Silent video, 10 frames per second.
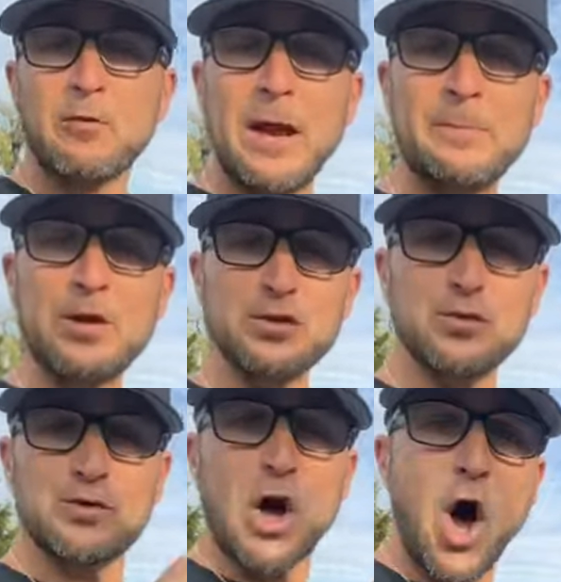Right?
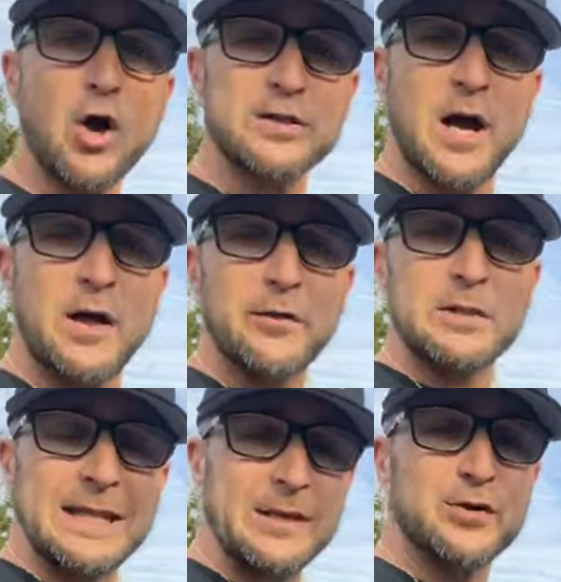Because you talk to
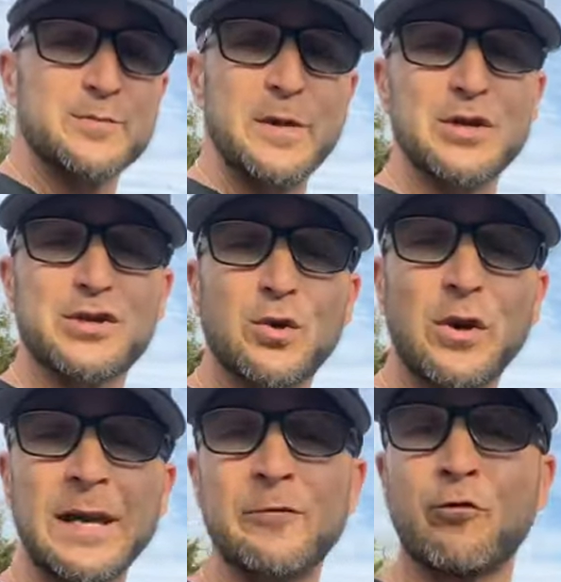other leaders, because
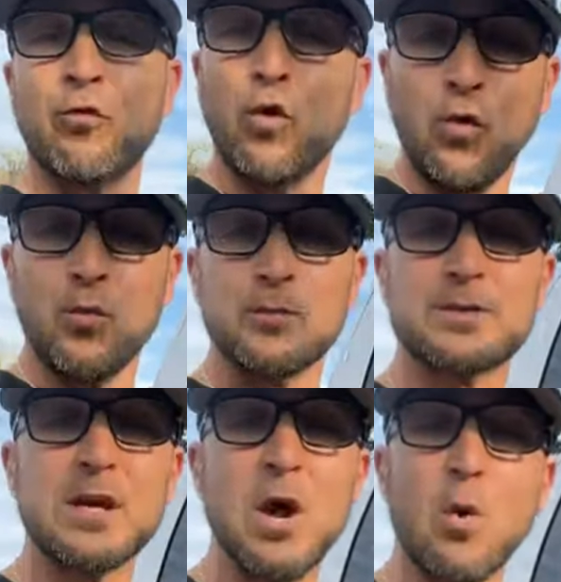you're in
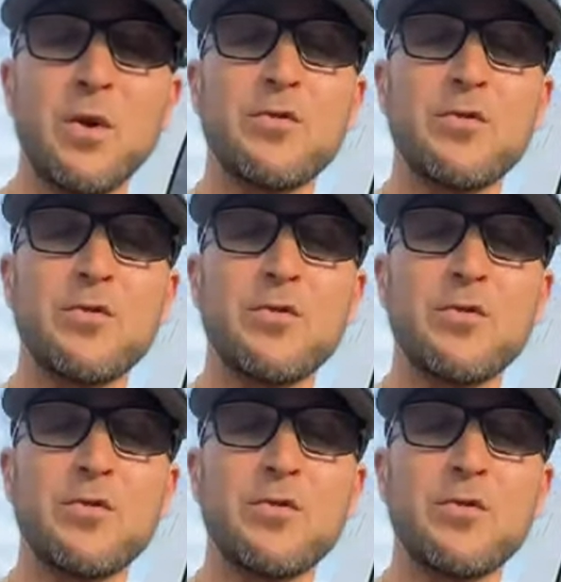rooms